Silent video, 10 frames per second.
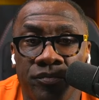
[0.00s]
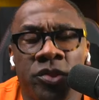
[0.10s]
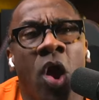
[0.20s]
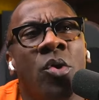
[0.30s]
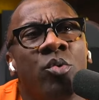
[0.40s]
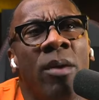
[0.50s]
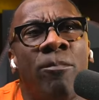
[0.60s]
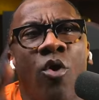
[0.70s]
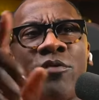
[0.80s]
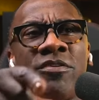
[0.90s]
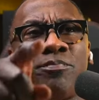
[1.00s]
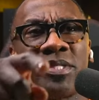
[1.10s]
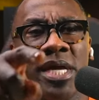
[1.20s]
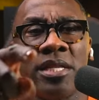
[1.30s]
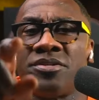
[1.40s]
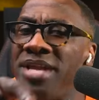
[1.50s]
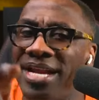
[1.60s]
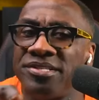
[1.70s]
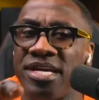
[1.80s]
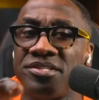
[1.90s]
No, he ripped both of his patellas, Whoa.
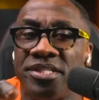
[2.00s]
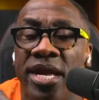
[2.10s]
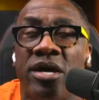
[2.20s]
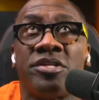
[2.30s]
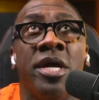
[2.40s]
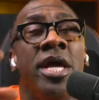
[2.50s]
not his ACL.